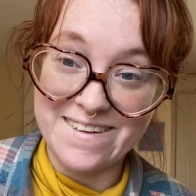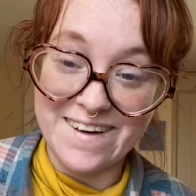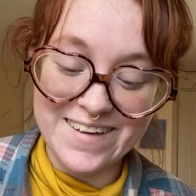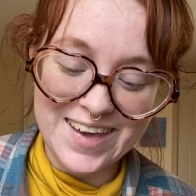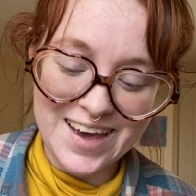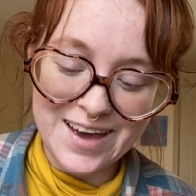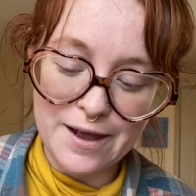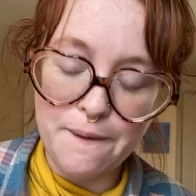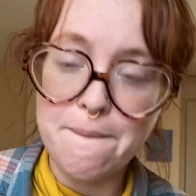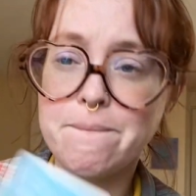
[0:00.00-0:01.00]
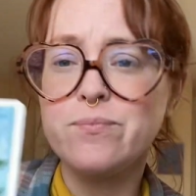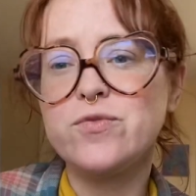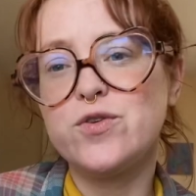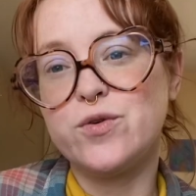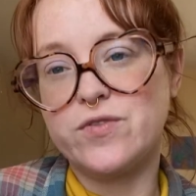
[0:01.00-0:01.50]
Okay.
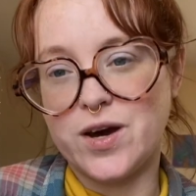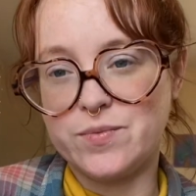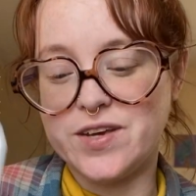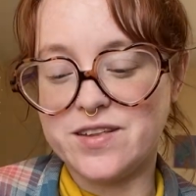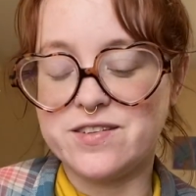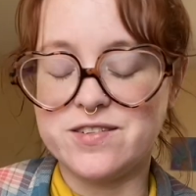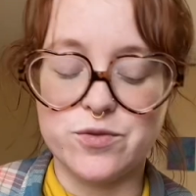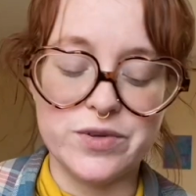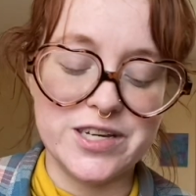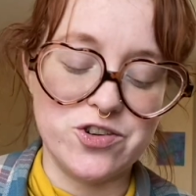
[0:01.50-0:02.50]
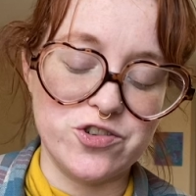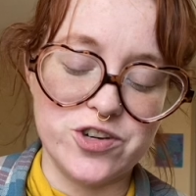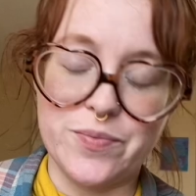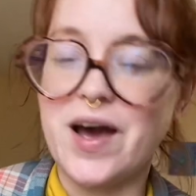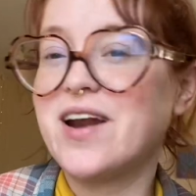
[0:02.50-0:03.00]
Two of Cups. Yeah, this is a
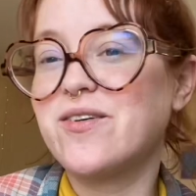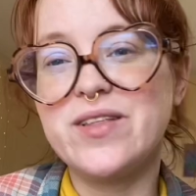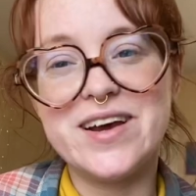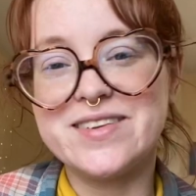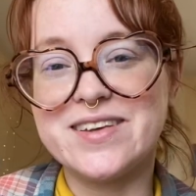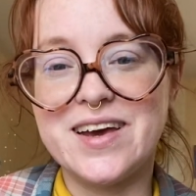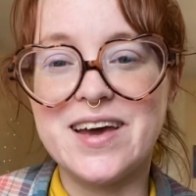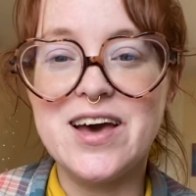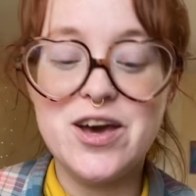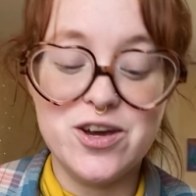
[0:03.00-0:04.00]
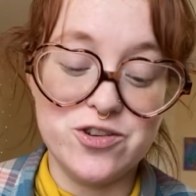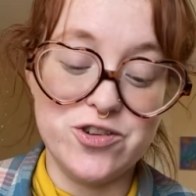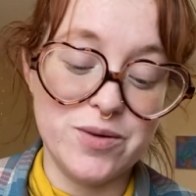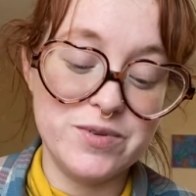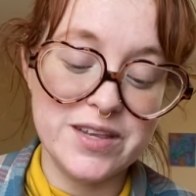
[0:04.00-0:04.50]
relationship. I don't like to like
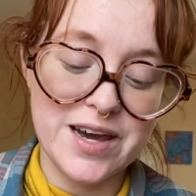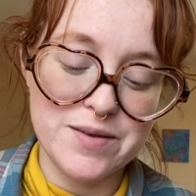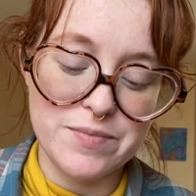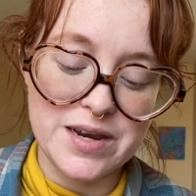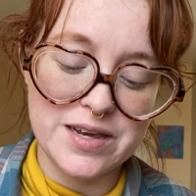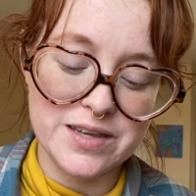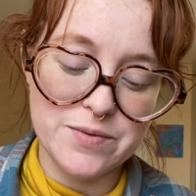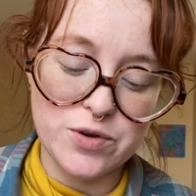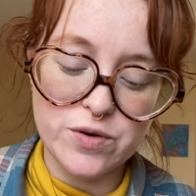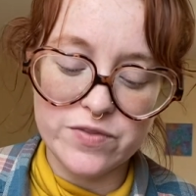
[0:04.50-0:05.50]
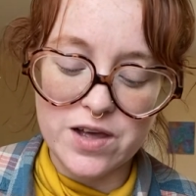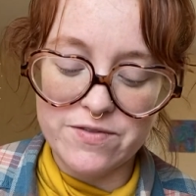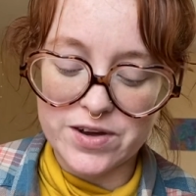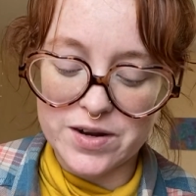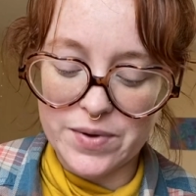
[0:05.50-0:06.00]
jump to that immediately, but you have love
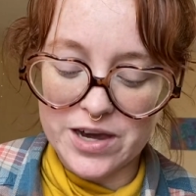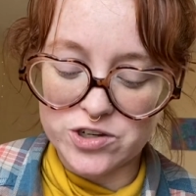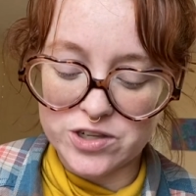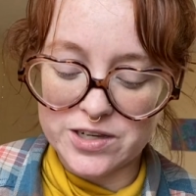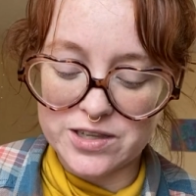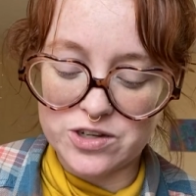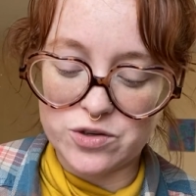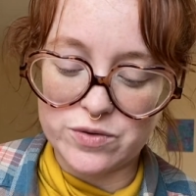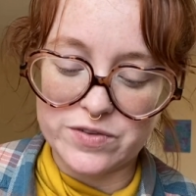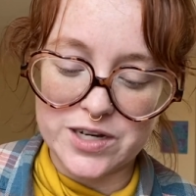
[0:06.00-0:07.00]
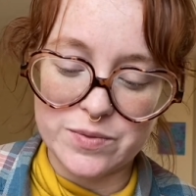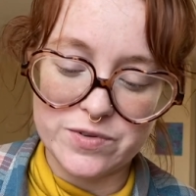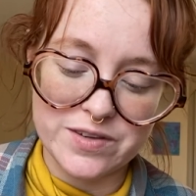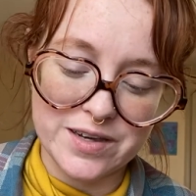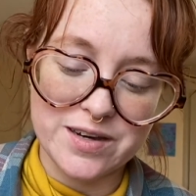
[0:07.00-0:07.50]
unabashedly in the Two of
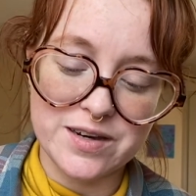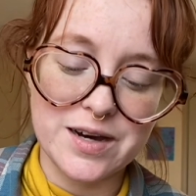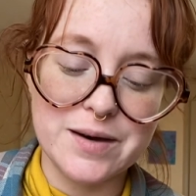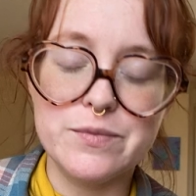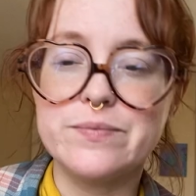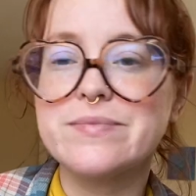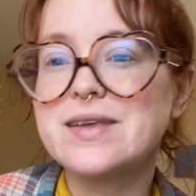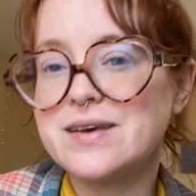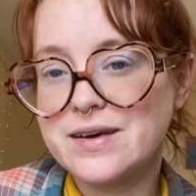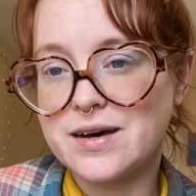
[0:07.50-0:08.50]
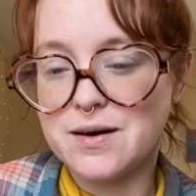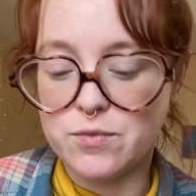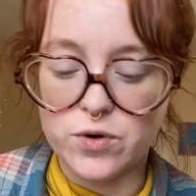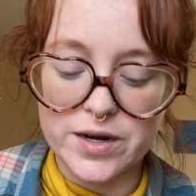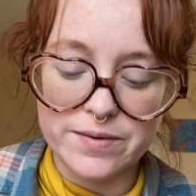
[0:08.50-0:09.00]
Cups. Like, come, come
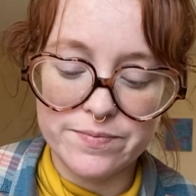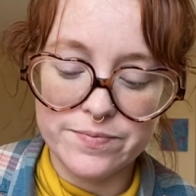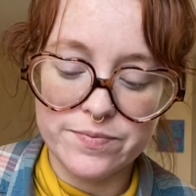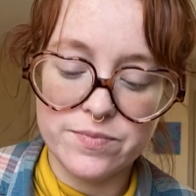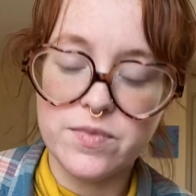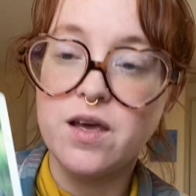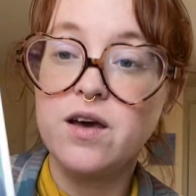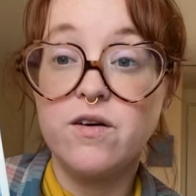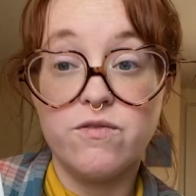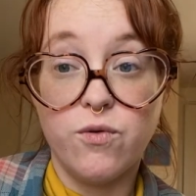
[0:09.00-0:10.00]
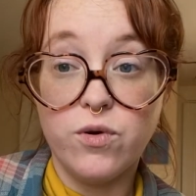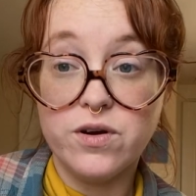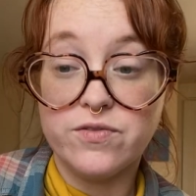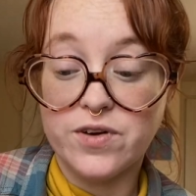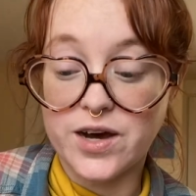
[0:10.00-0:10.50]
on.
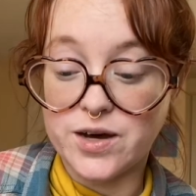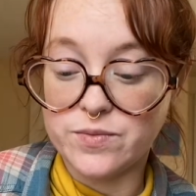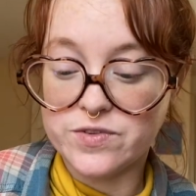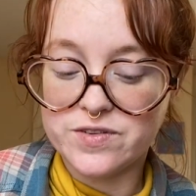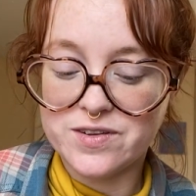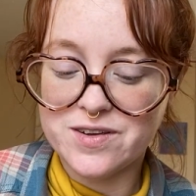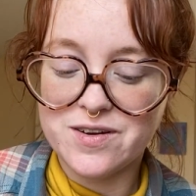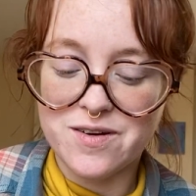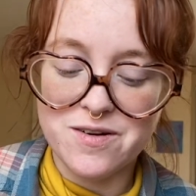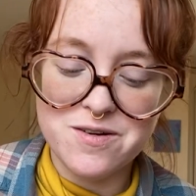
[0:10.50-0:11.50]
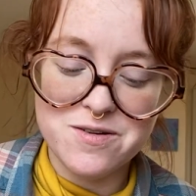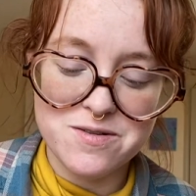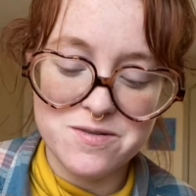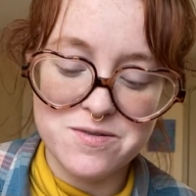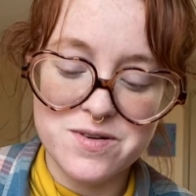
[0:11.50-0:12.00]
Four of Cups.
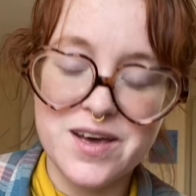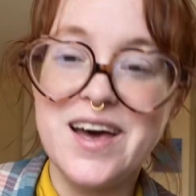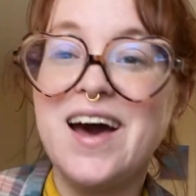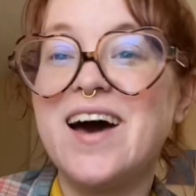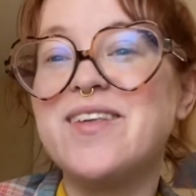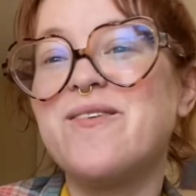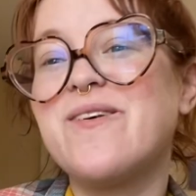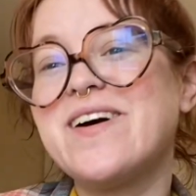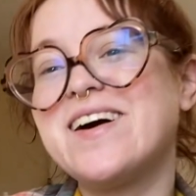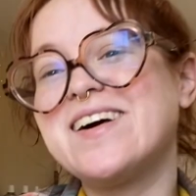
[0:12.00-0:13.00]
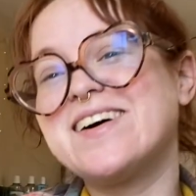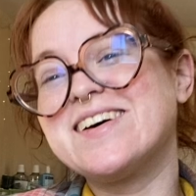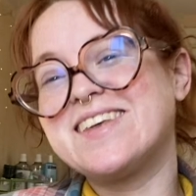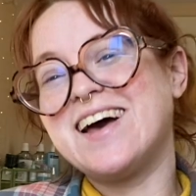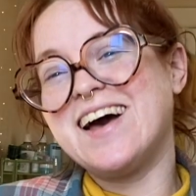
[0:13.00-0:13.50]
Oh, and the
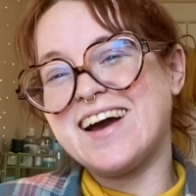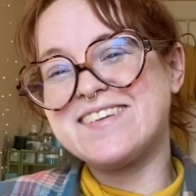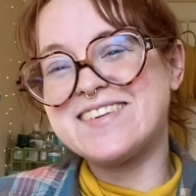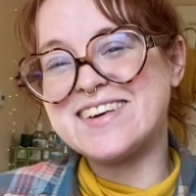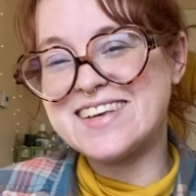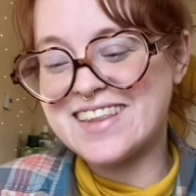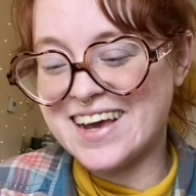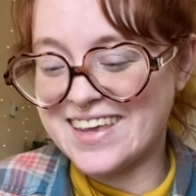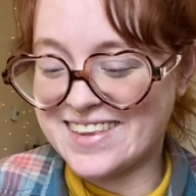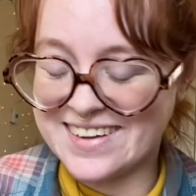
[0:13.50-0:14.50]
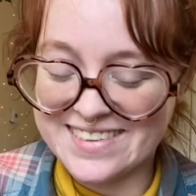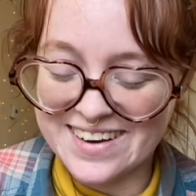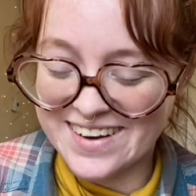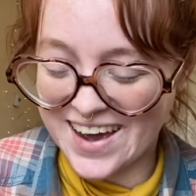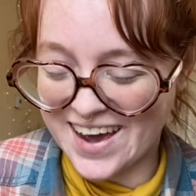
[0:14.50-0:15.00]
world. I really like this.
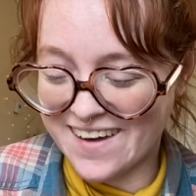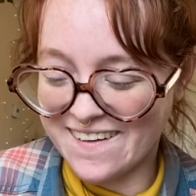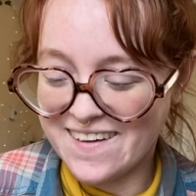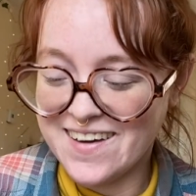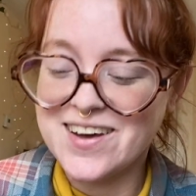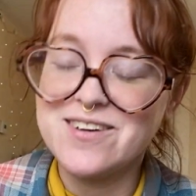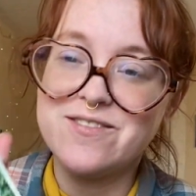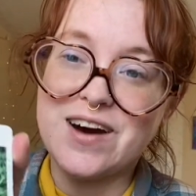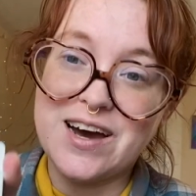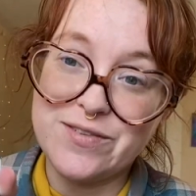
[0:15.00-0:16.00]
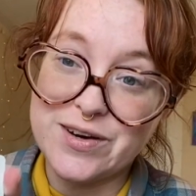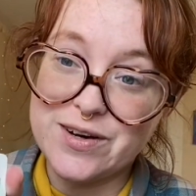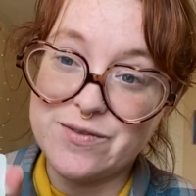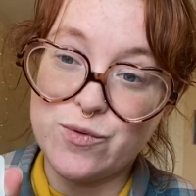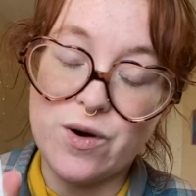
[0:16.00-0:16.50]
Okay. Five
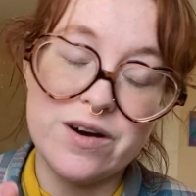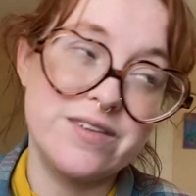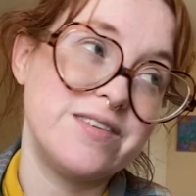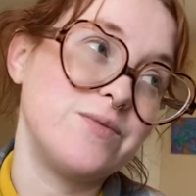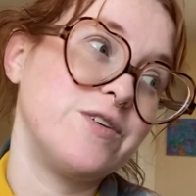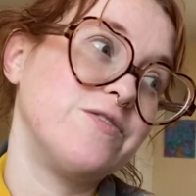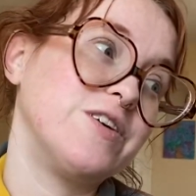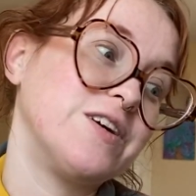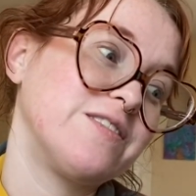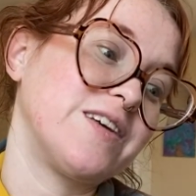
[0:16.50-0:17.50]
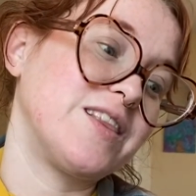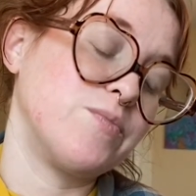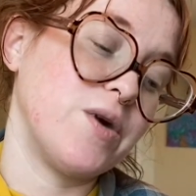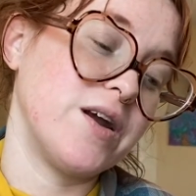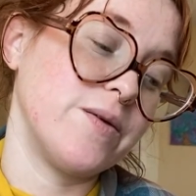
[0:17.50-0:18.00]
of Wands in reverse at the
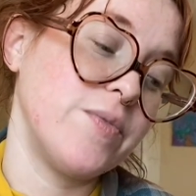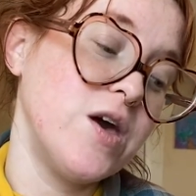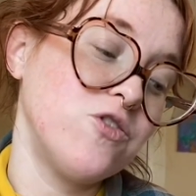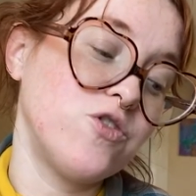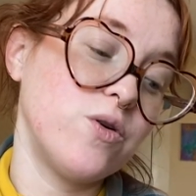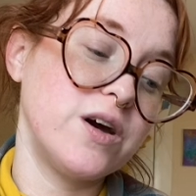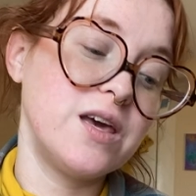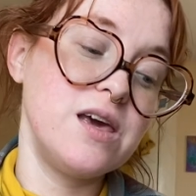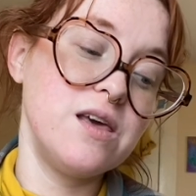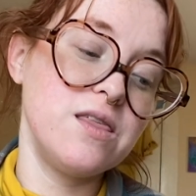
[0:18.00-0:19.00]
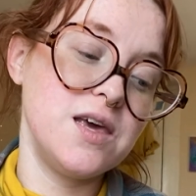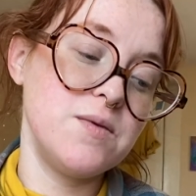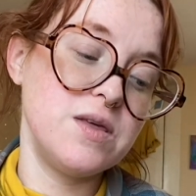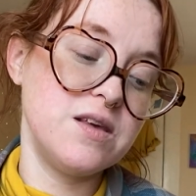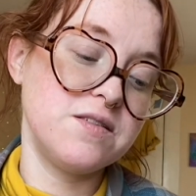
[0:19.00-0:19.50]
bottom. So a key
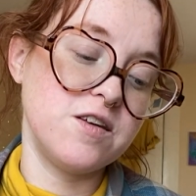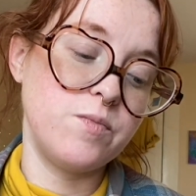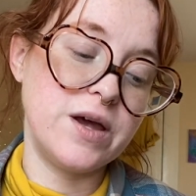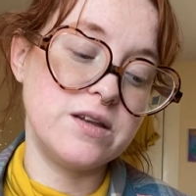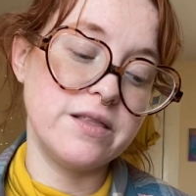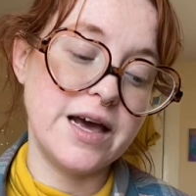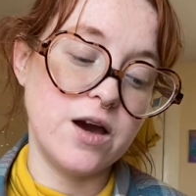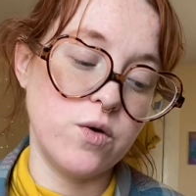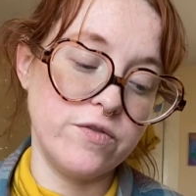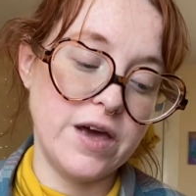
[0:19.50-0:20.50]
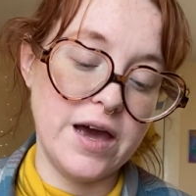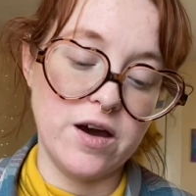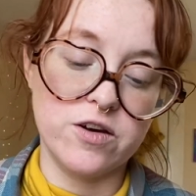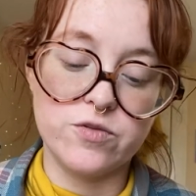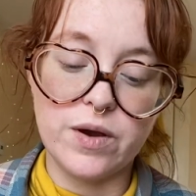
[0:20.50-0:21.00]
theme in this has been to let go of
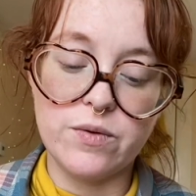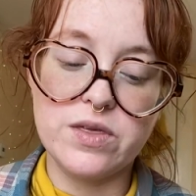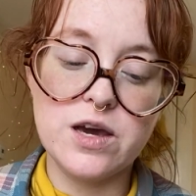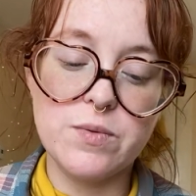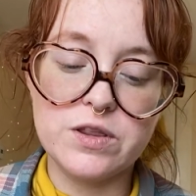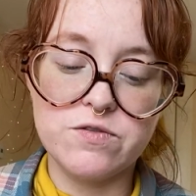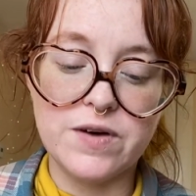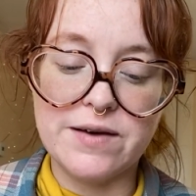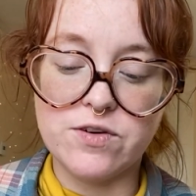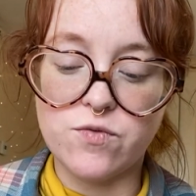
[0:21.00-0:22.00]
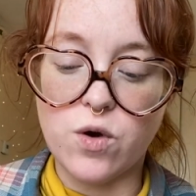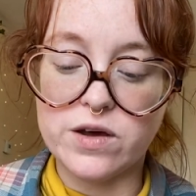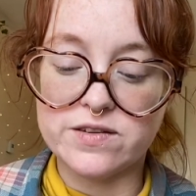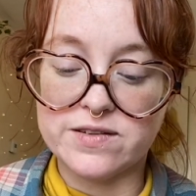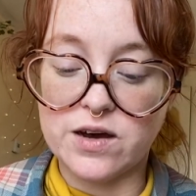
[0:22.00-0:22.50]
chaos, right? We think about the Five of
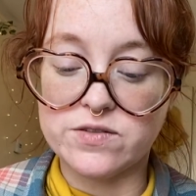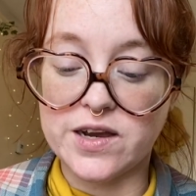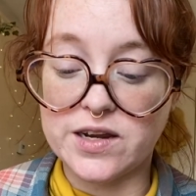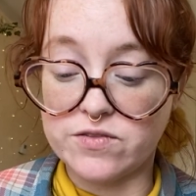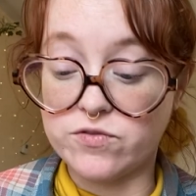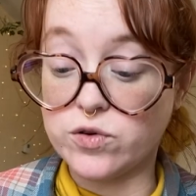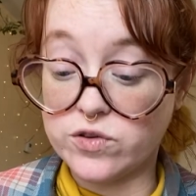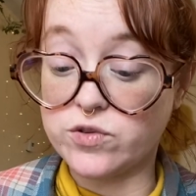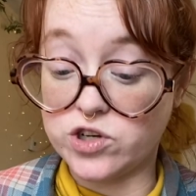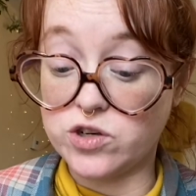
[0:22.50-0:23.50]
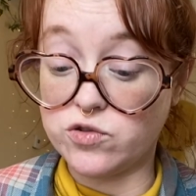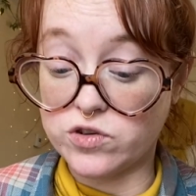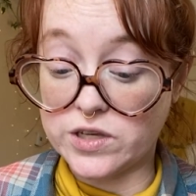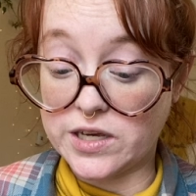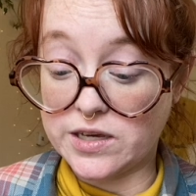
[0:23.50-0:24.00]
Wands as outside influence, which it
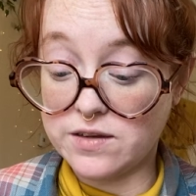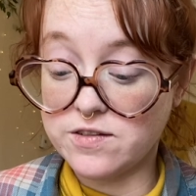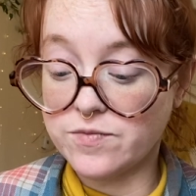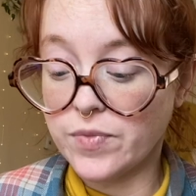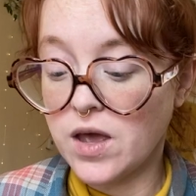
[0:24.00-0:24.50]
usually is.